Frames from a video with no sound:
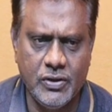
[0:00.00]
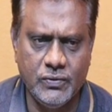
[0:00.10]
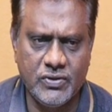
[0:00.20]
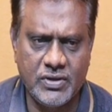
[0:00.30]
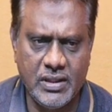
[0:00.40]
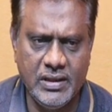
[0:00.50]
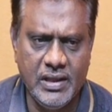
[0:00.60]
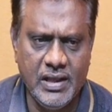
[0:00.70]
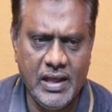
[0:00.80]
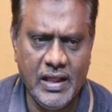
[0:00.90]
Those are all the
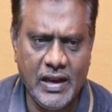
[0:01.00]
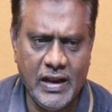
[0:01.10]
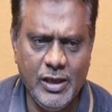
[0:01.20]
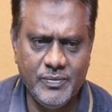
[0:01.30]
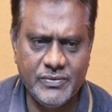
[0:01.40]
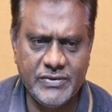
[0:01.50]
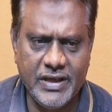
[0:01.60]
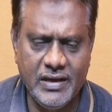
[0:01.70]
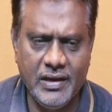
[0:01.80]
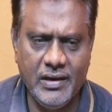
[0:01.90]
life
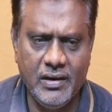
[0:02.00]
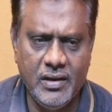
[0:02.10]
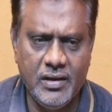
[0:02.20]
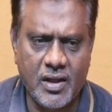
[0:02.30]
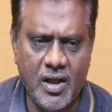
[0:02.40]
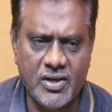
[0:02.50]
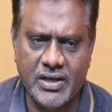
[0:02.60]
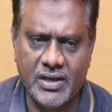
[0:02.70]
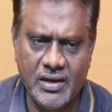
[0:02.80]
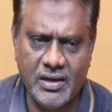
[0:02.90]
cycle cost
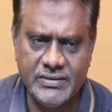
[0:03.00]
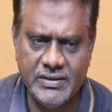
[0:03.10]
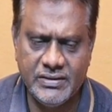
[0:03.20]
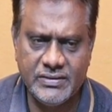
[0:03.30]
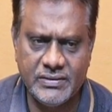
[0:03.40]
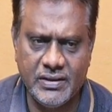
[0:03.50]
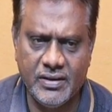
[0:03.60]
analysis,